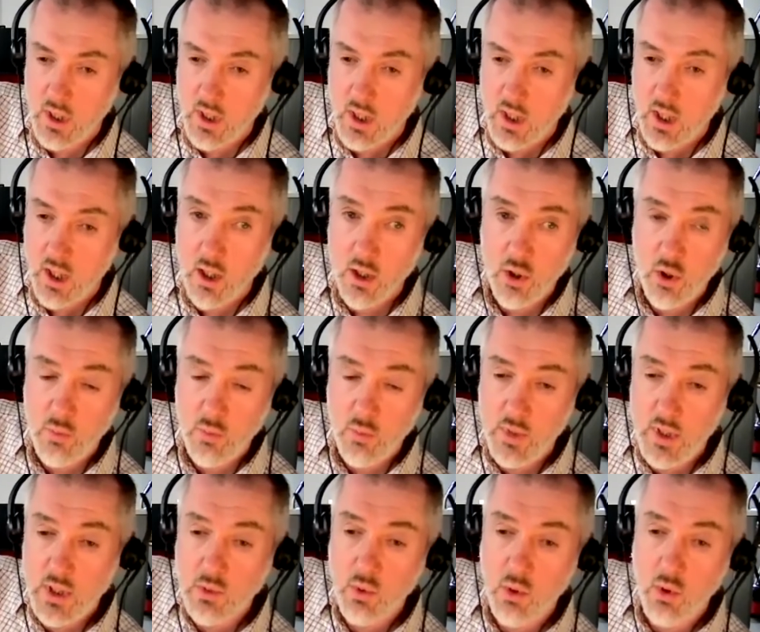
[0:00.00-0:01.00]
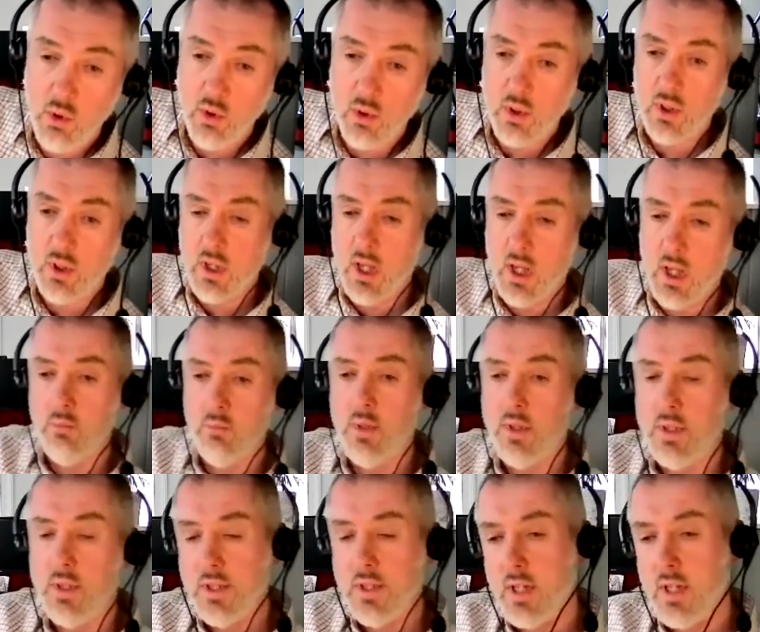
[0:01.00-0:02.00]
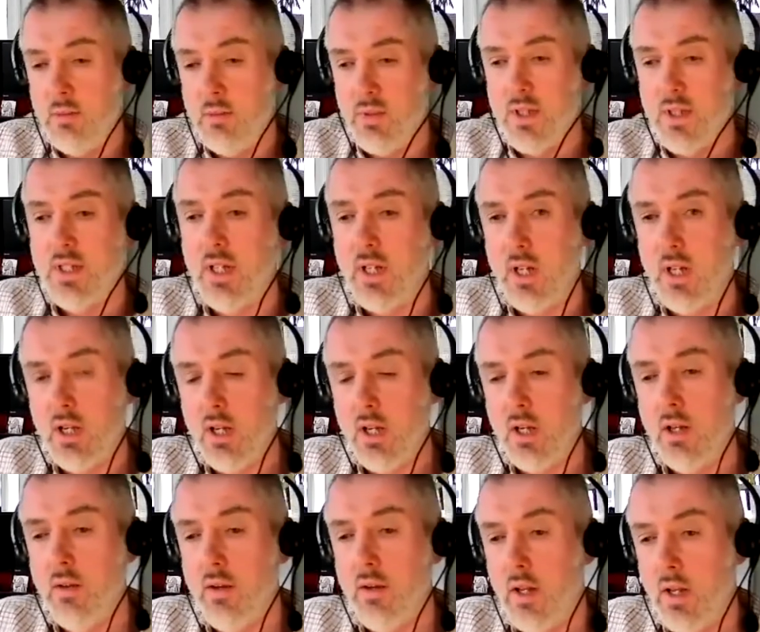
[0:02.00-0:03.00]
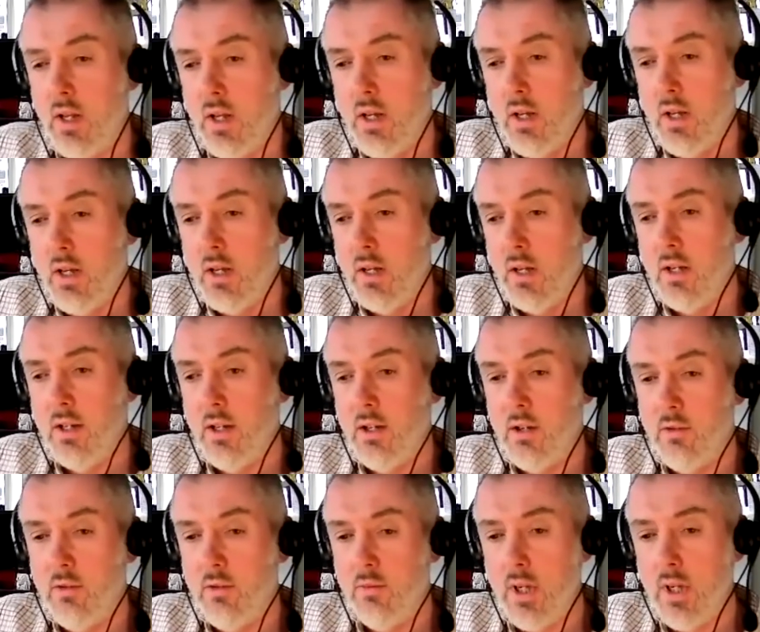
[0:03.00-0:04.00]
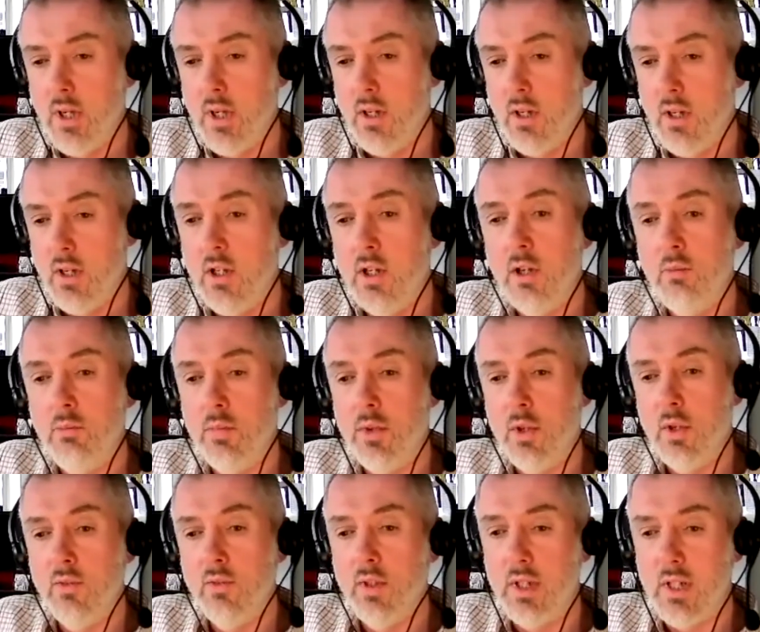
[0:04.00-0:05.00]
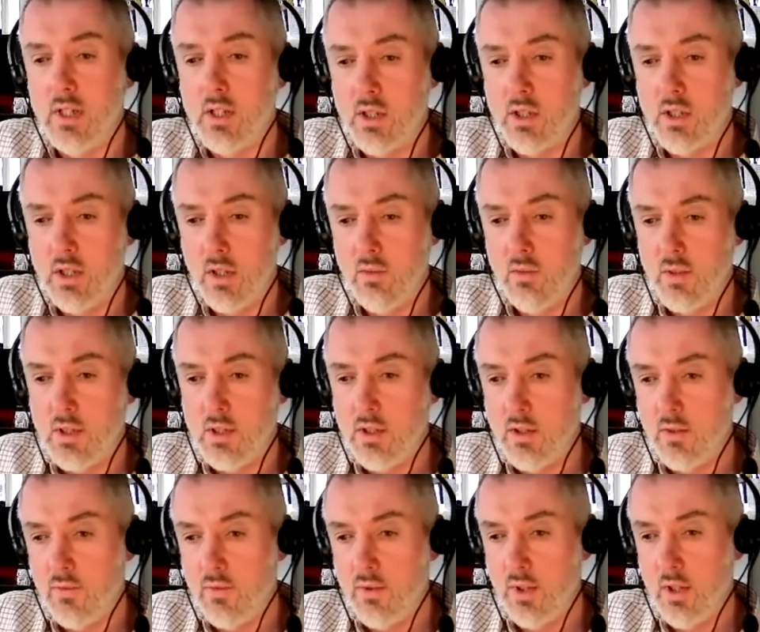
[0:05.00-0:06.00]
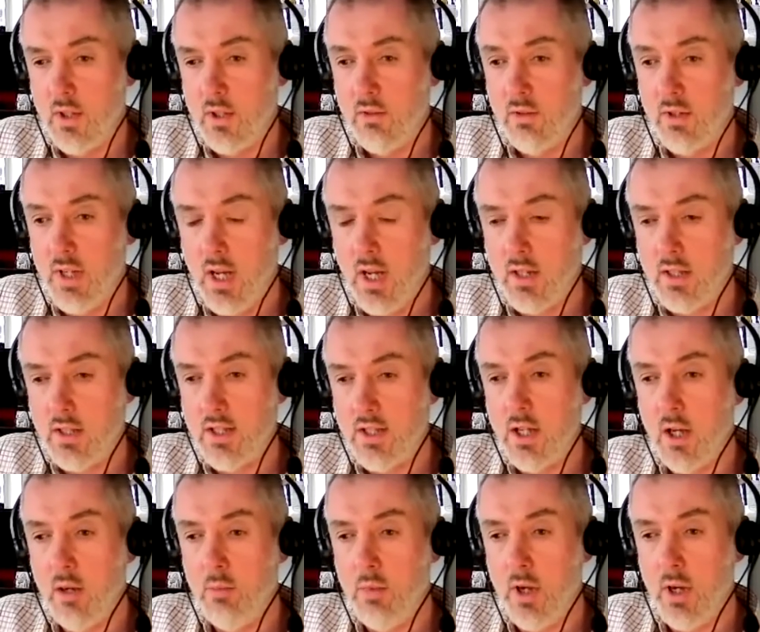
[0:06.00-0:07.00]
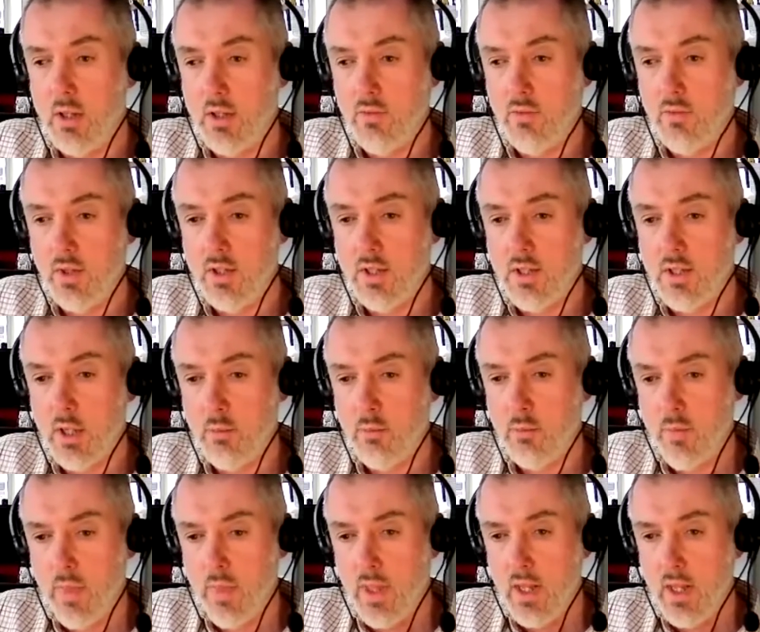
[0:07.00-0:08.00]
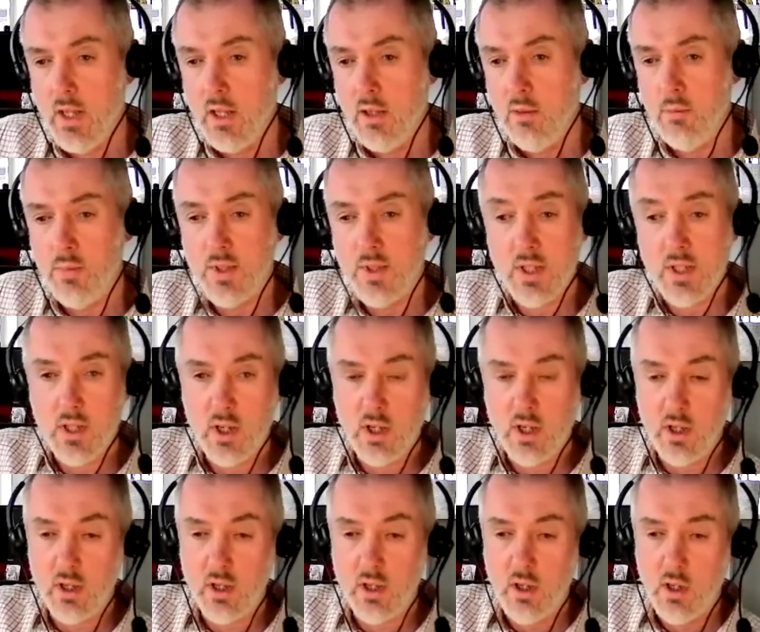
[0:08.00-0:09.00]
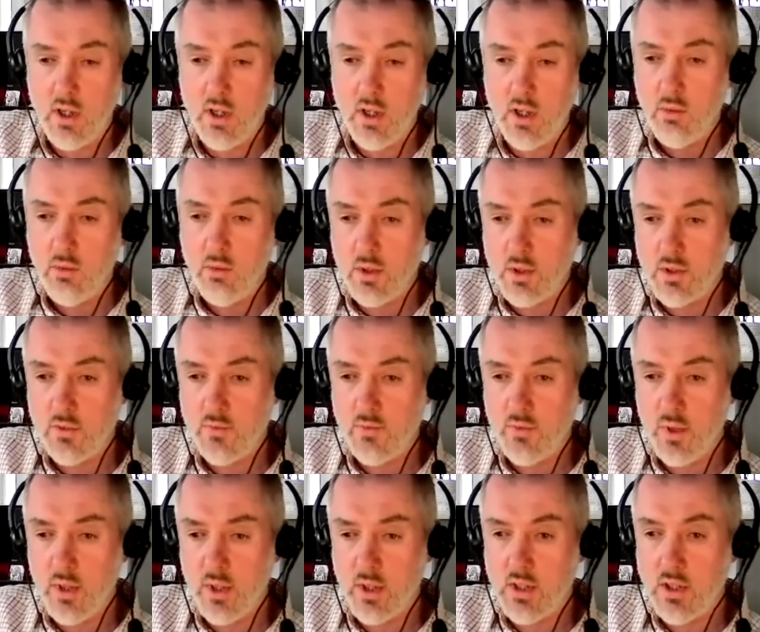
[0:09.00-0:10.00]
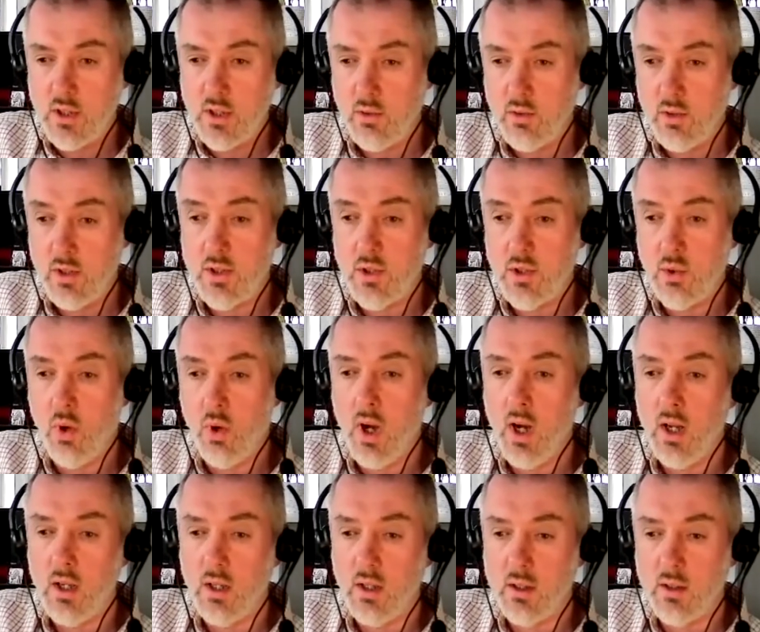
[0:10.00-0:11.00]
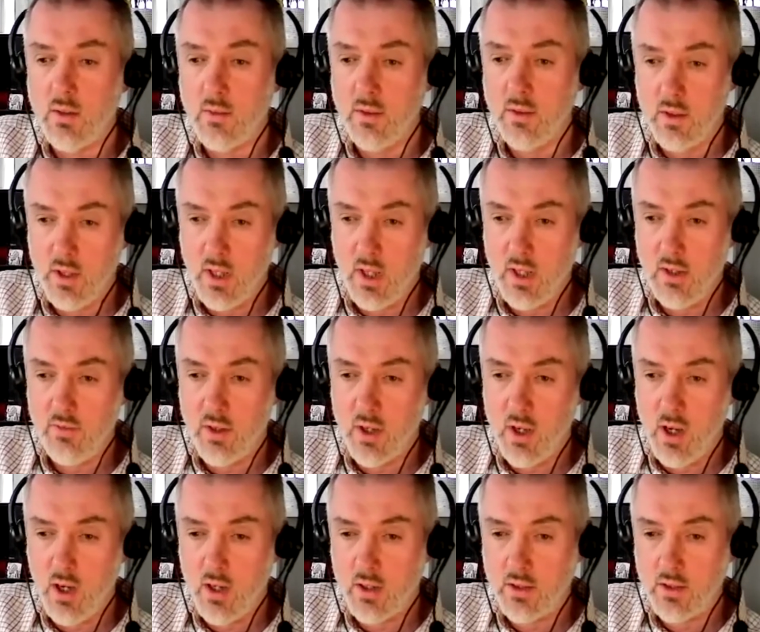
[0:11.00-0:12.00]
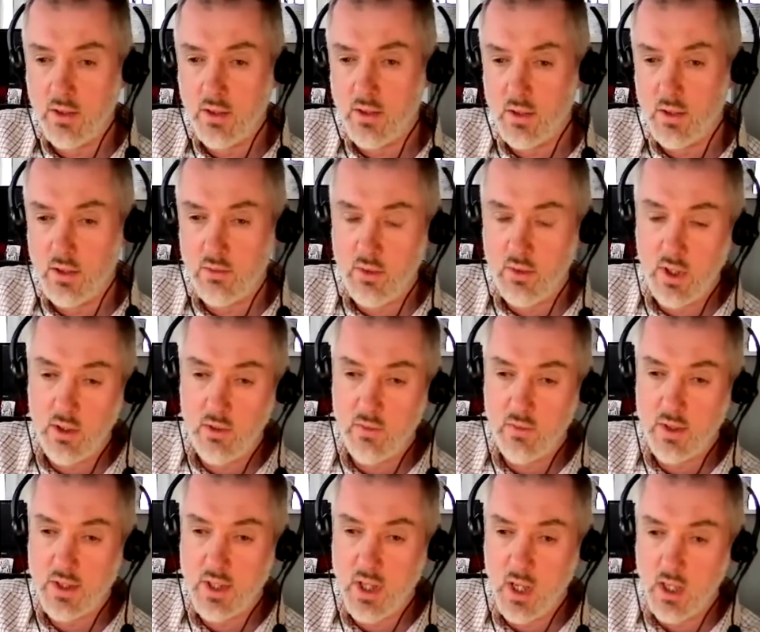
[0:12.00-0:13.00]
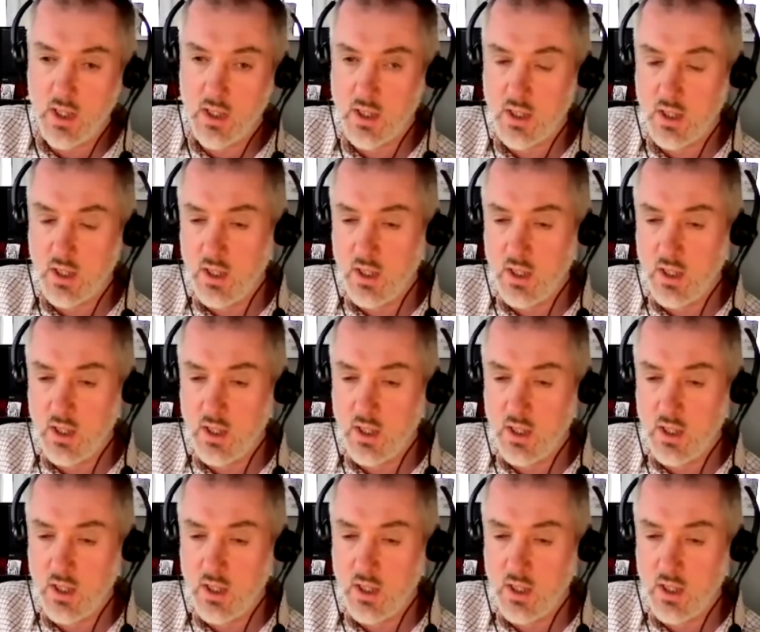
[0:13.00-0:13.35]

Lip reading: Our Lord Mayor's Walk campus in particular, there have been a number of initiatives to further enhance our biodiversity. In particular, what's referred to as the wildlife garden to the rear of the site.